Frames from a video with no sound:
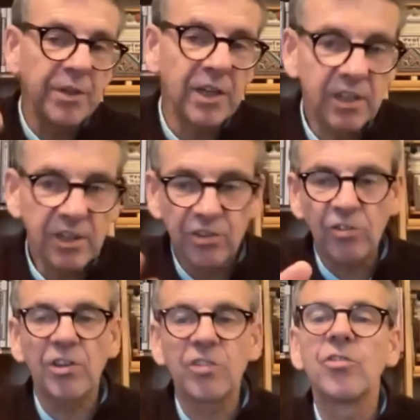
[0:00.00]
it's
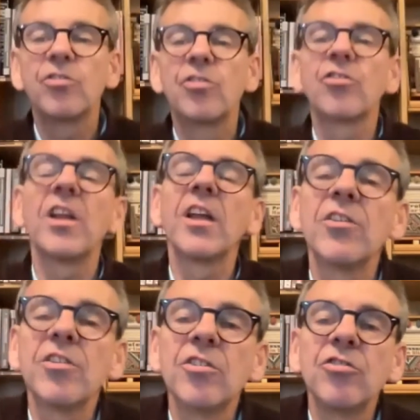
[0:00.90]
interesting you should say that,
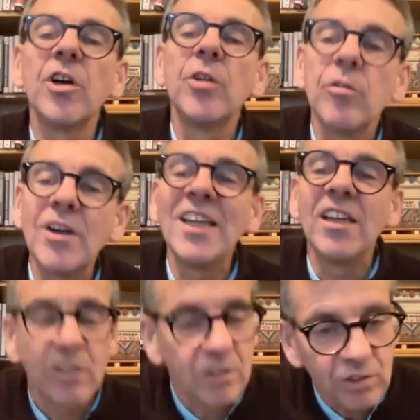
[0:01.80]
actually, because Jody
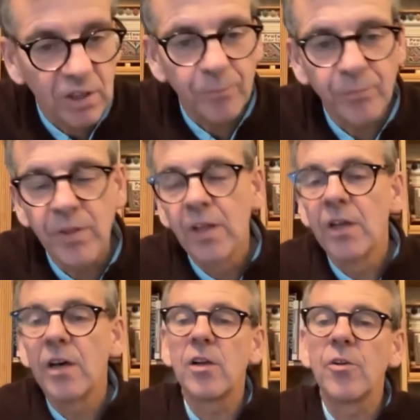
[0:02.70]
Reed is
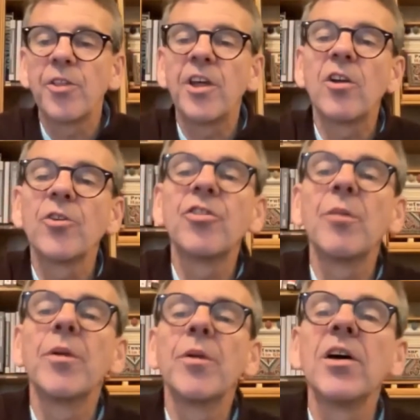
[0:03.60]
thinking along
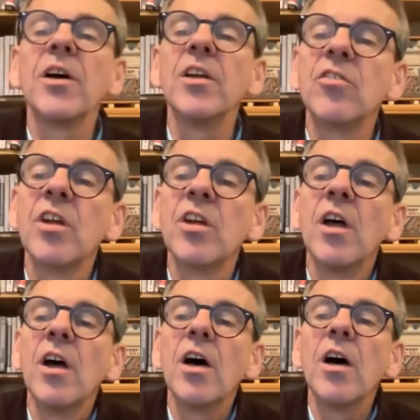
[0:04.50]
similar lines.
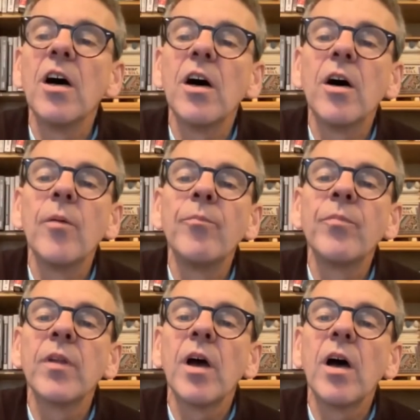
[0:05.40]

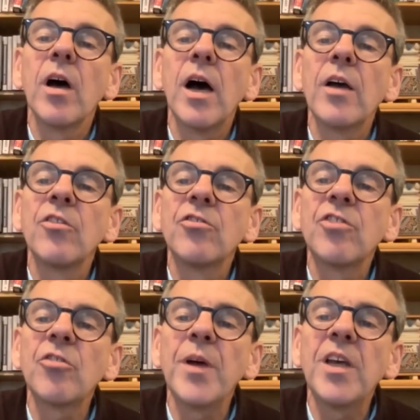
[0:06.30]
Because
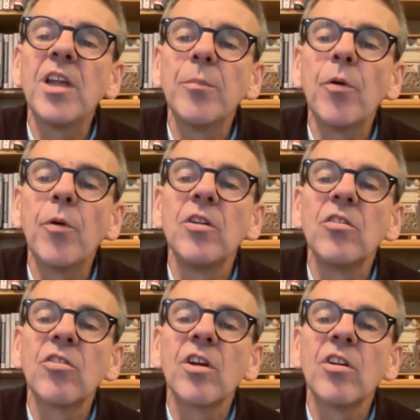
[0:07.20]
just making the
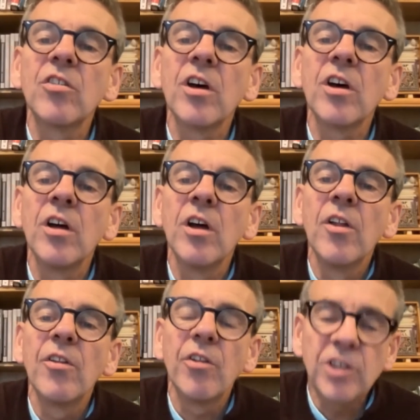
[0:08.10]
points that
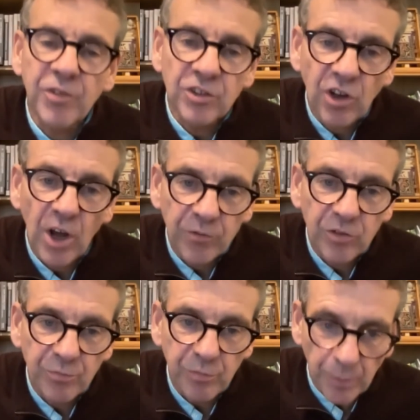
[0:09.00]
there are different types
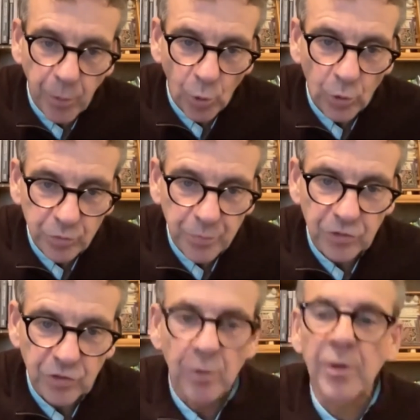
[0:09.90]
of reports,
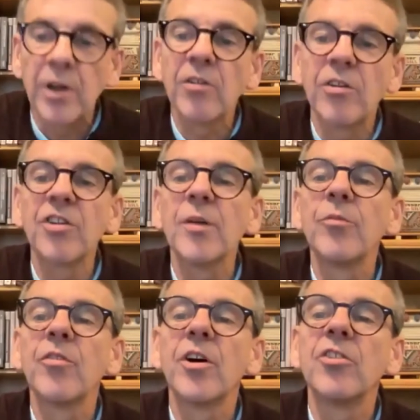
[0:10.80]
presumably. There are
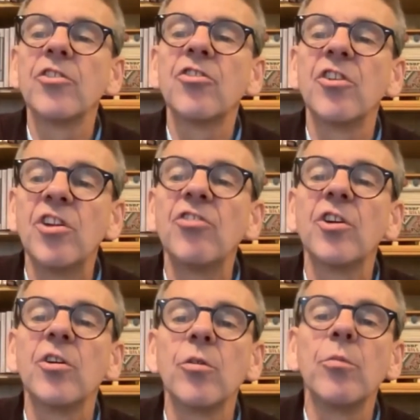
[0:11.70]
some that are just
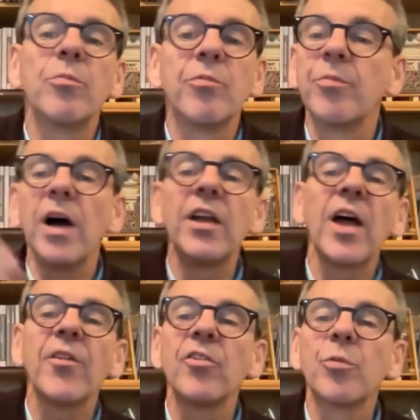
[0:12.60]
statistical and
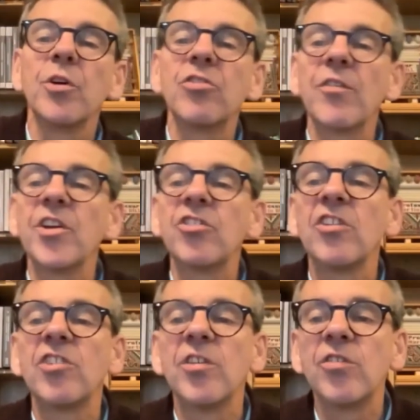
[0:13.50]
others which have
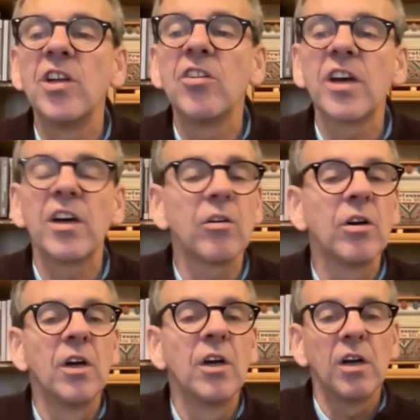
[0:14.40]
extensive
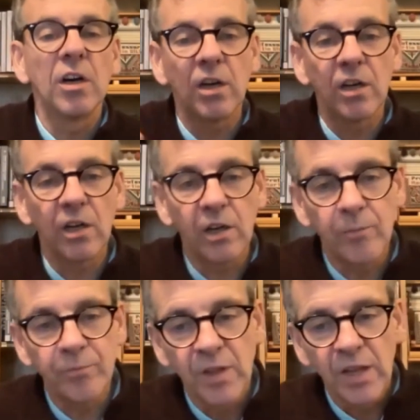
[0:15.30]
detail.
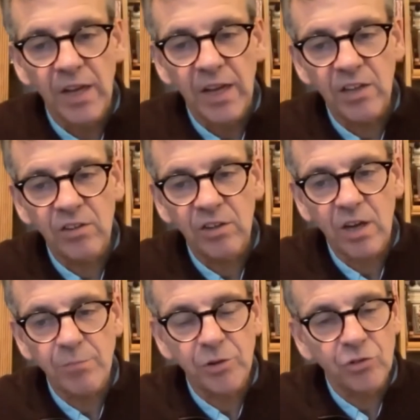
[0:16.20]
And
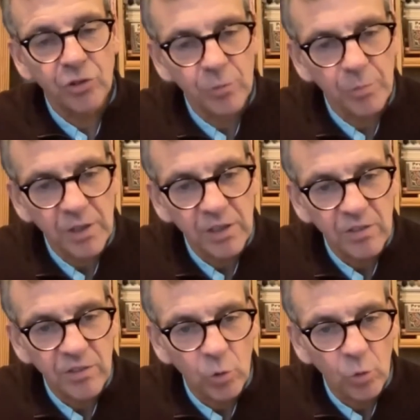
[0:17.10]
presumably
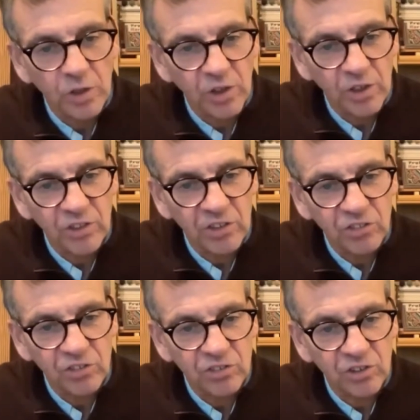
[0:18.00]
the
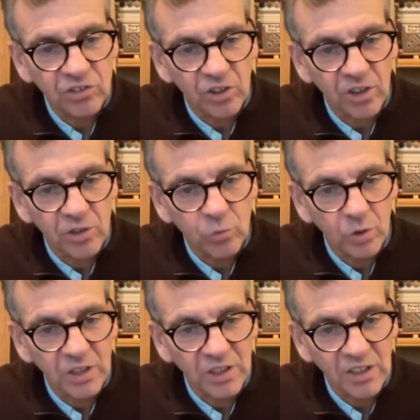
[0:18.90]
organization decides
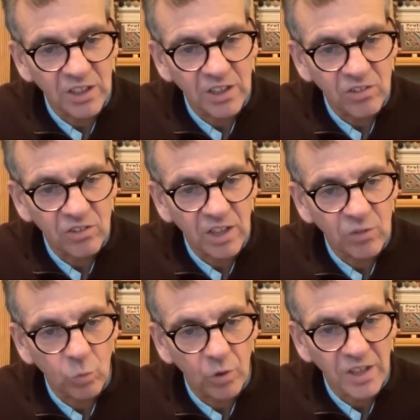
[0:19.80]
what it needs
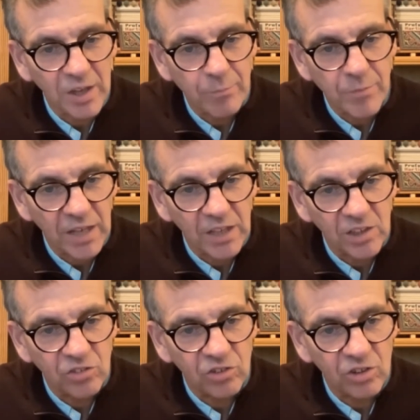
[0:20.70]
and what it can
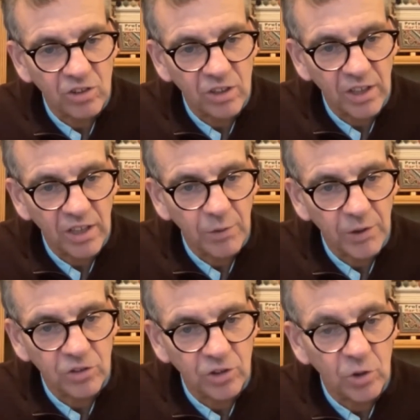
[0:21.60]
manage and how it
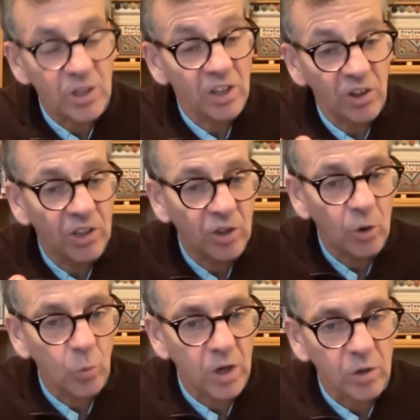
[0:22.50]
can use. In an ideal
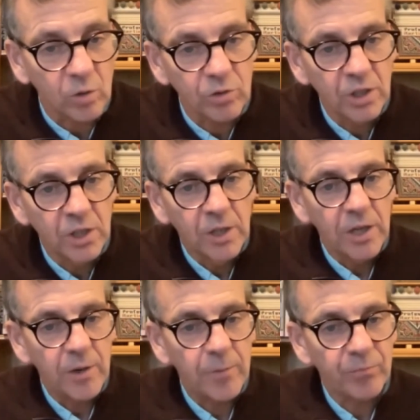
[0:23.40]
world,
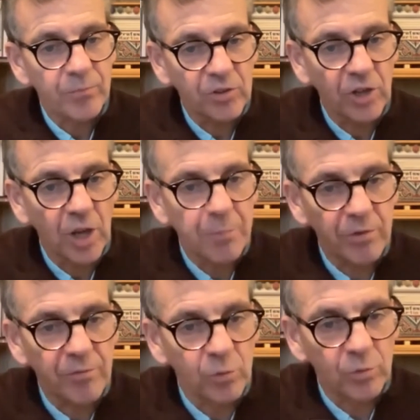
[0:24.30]
the type of
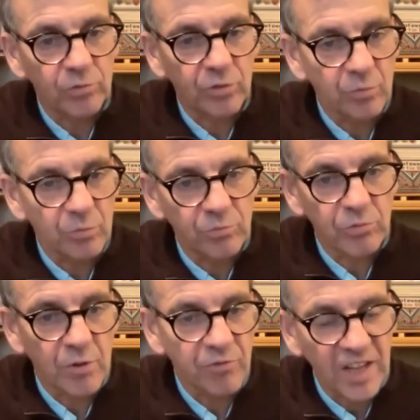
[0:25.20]

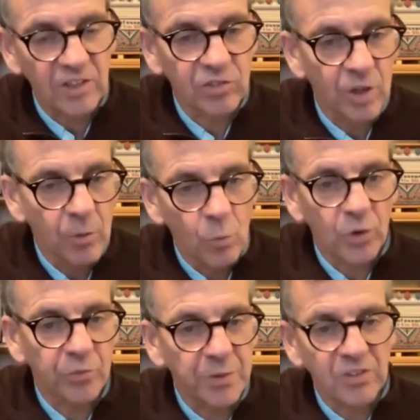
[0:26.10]
reflects
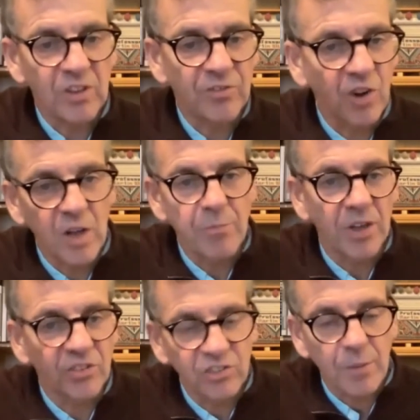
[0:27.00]
what's been defined by
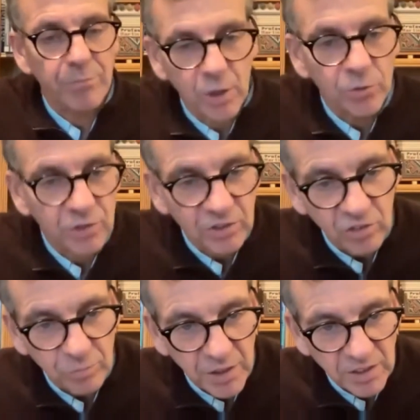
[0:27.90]
some process
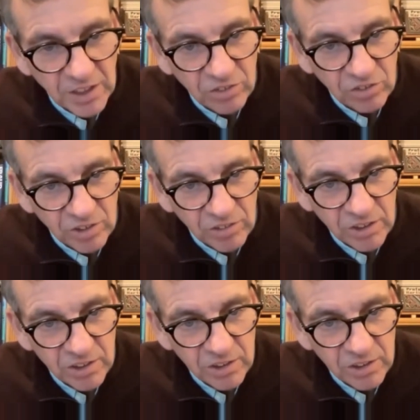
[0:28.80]
as being necessary.